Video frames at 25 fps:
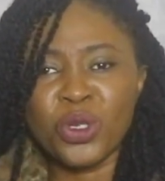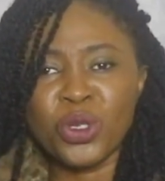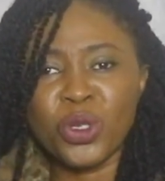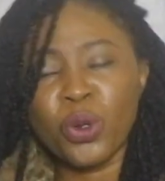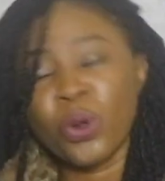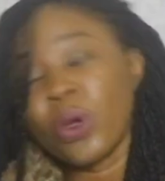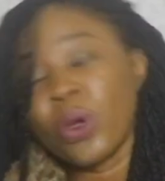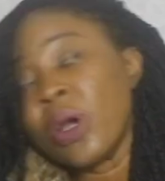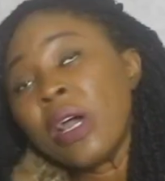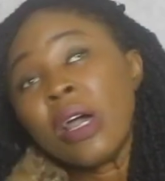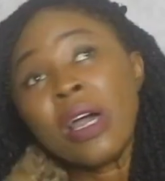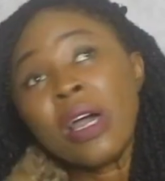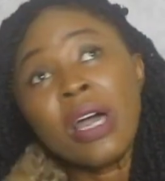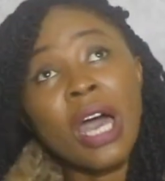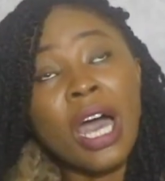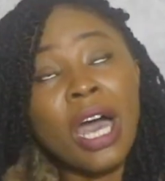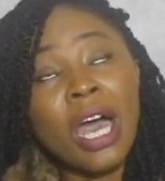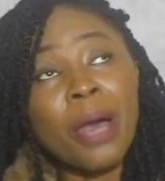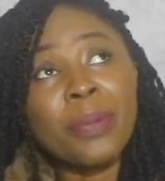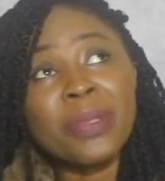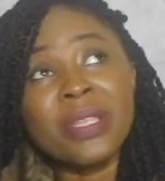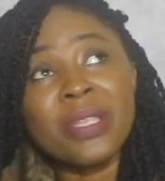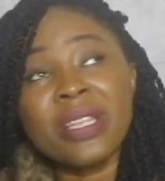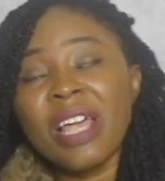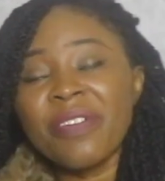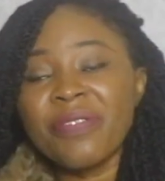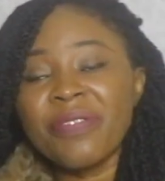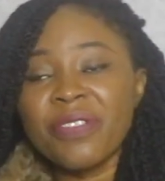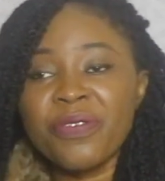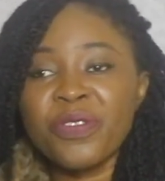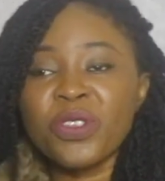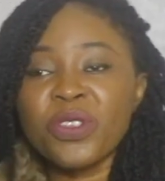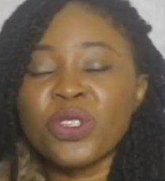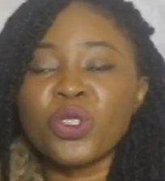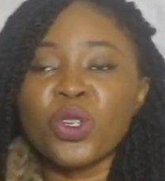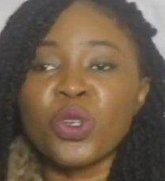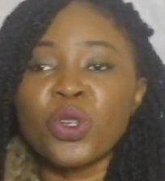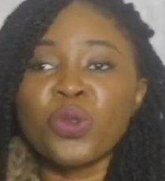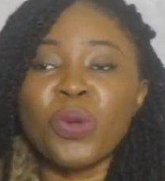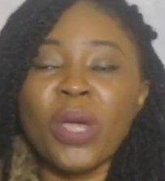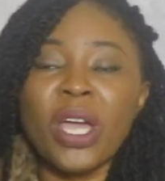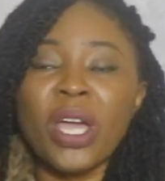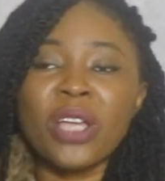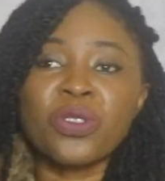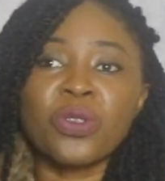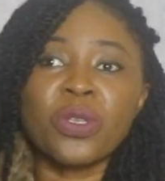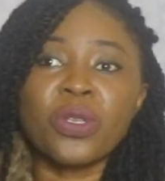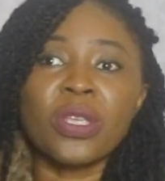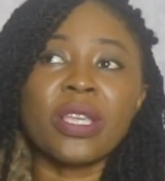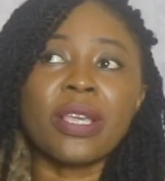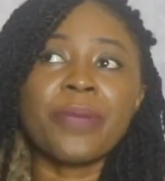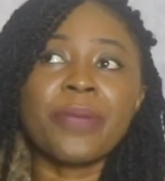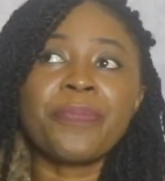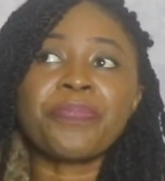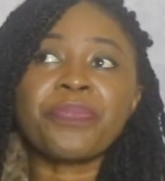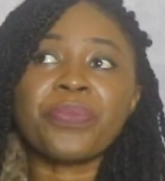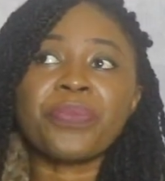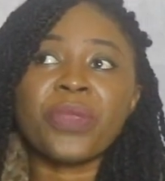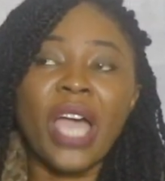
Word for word: So, um, in the Life Eviction, we actually,